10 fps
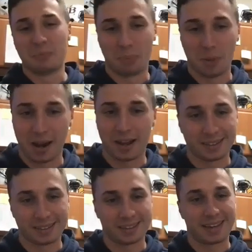But
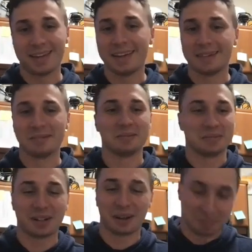in
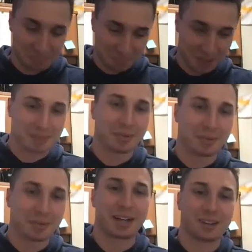
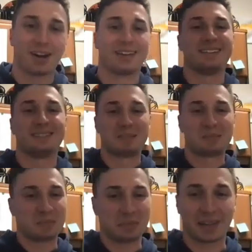my gut,
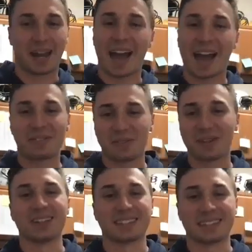I had a
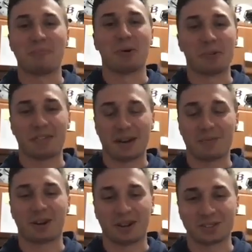feeling that both of them
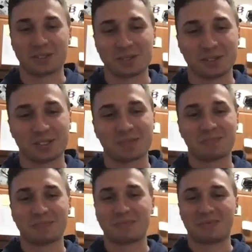were gonna lose,
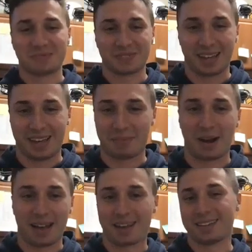and
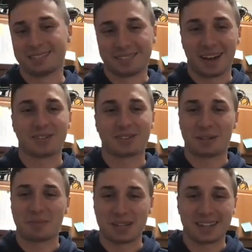I was
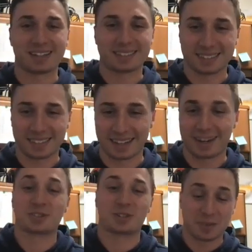gonna be
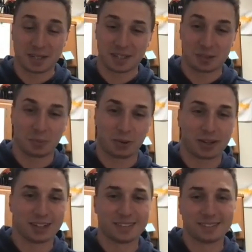disappointed.